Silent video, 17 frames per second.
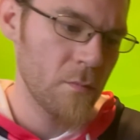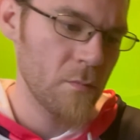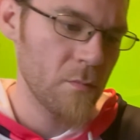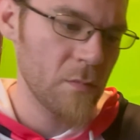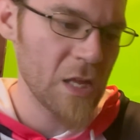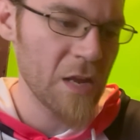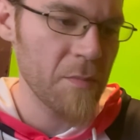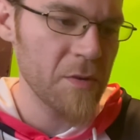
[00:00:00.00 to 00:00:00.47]

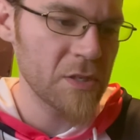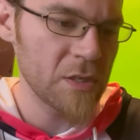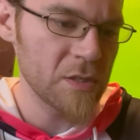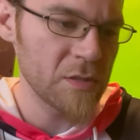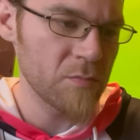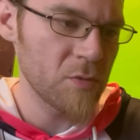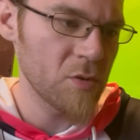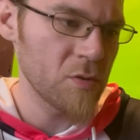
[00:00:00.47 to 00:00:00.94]
That can be seen
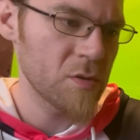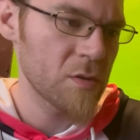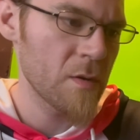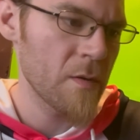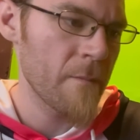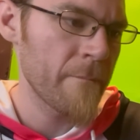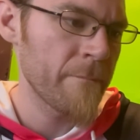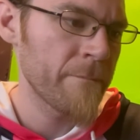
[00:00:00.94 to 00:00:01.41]
some use.
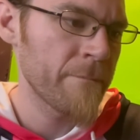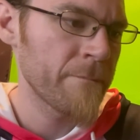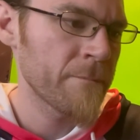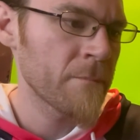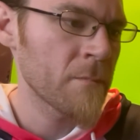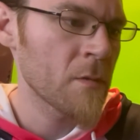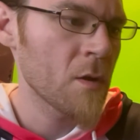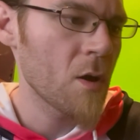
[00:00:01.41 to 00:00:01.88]

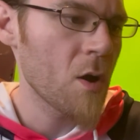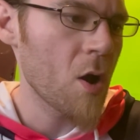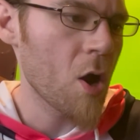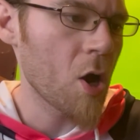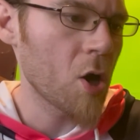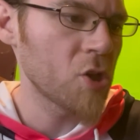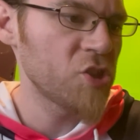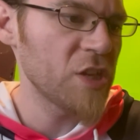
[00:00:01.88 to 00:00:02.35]

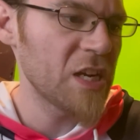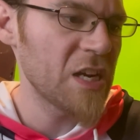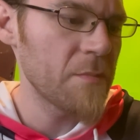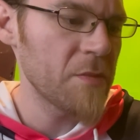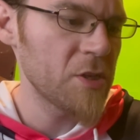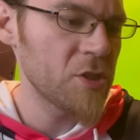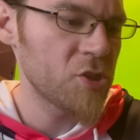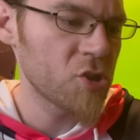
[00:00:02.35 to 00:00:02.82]
Arch
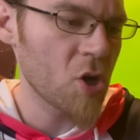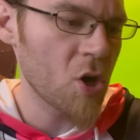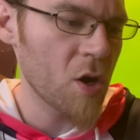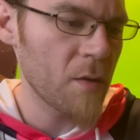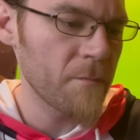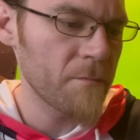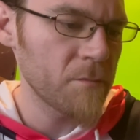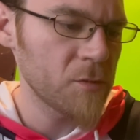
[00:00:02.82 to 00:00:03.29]
Enemy's
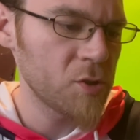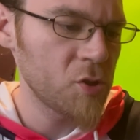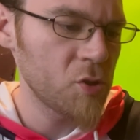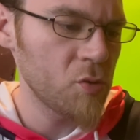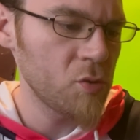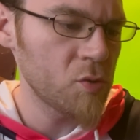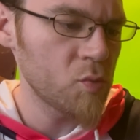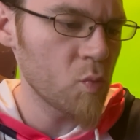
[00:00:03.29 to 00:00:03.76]
Charm.
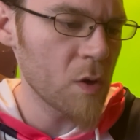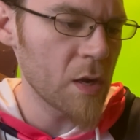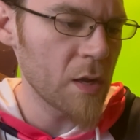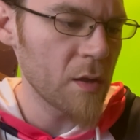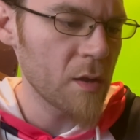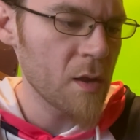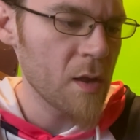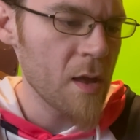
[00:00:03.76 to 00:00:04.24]
Choose one.